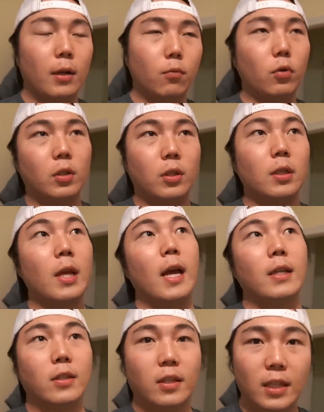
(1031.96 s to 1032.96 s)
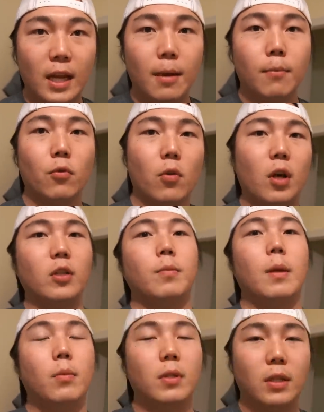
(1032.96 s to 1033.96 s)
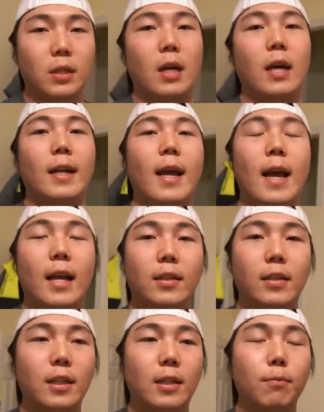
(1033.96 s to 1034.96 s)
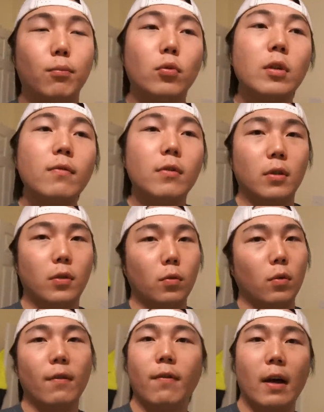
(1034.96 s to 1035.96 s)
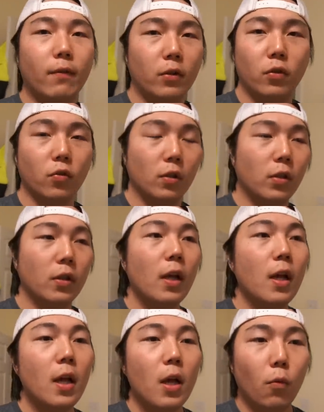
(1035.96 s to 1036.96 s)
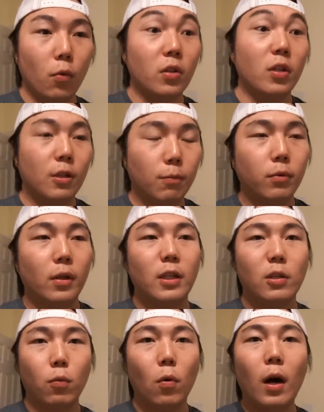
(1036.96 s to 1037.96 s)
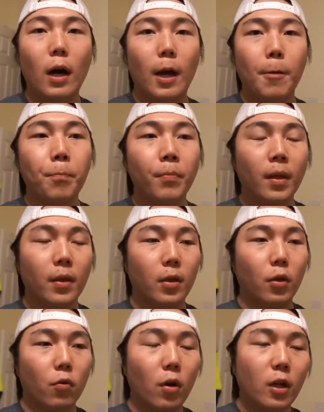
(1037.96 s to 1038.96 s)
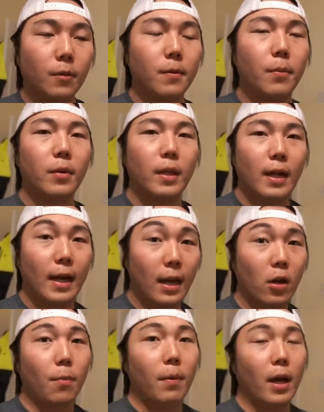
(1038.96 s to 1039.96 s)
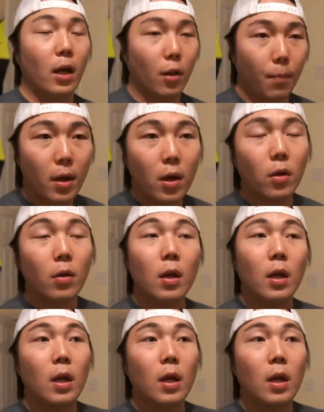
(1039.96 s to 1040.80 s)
which has the same crossmember design as the previous 2500s, which explains why the crossmember that I had on my LML